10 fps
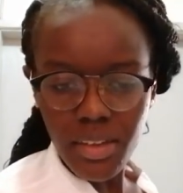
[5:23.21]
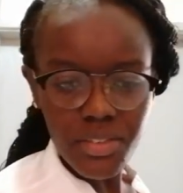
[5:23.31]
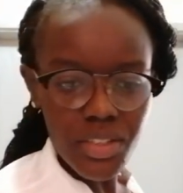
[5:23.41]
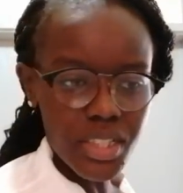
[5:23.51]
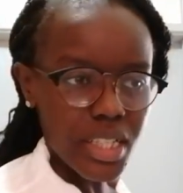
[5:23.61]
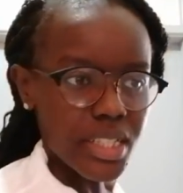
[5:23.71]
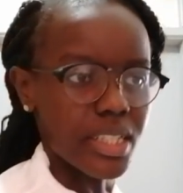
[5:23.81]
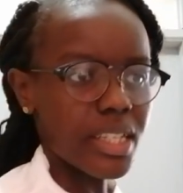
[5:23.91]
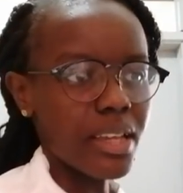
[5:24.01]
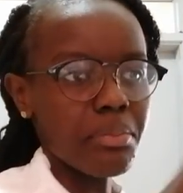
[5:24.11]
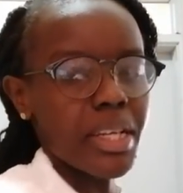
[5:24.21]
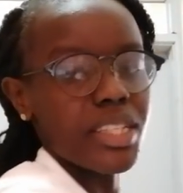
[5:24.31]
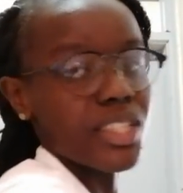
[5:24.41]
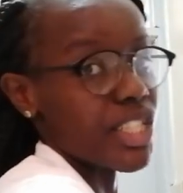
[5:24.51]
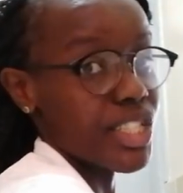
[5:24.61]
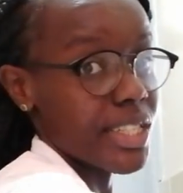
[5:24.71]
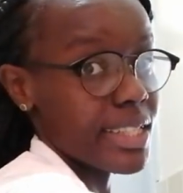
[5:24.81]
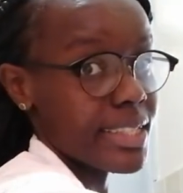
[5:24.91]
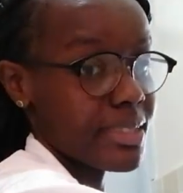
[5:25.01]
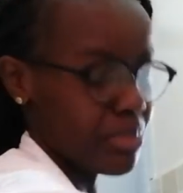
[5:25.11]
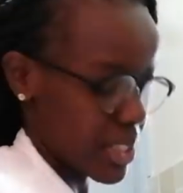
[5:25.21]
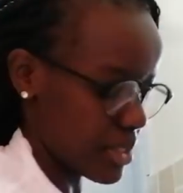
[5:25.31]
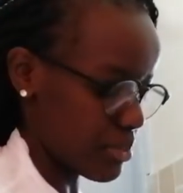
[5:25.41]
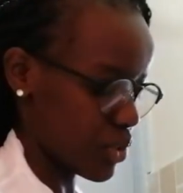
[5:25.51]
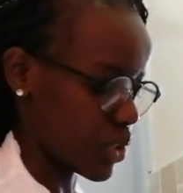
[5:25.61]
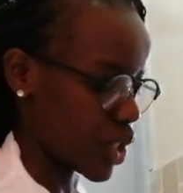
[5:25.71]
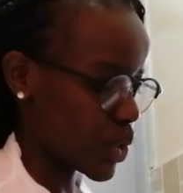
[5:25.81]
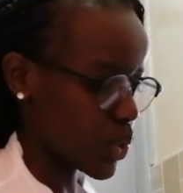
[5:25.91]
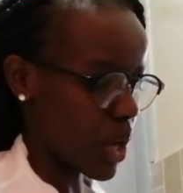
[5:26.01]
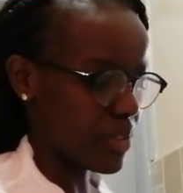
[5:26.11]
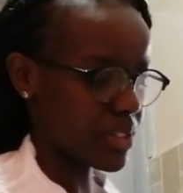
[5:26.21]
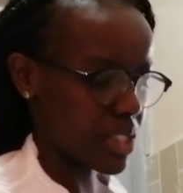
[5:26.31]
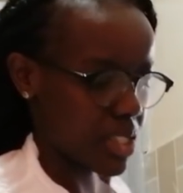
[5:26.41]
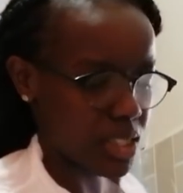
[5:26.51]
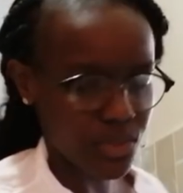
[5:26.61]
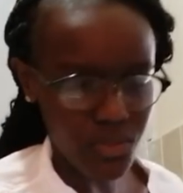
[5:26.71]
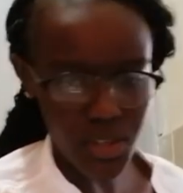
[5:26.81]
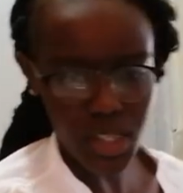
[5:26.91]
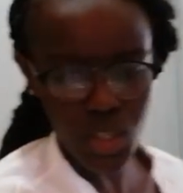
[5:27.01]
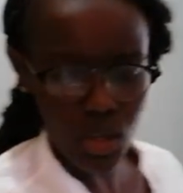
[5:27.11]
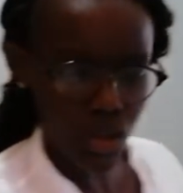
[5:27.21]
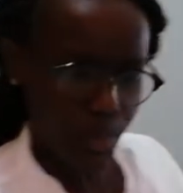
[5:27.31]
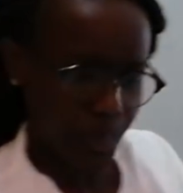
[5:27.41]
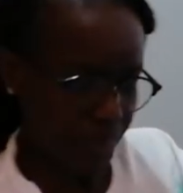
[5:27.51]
I've not yet done my dishes, but I'm going to after this video.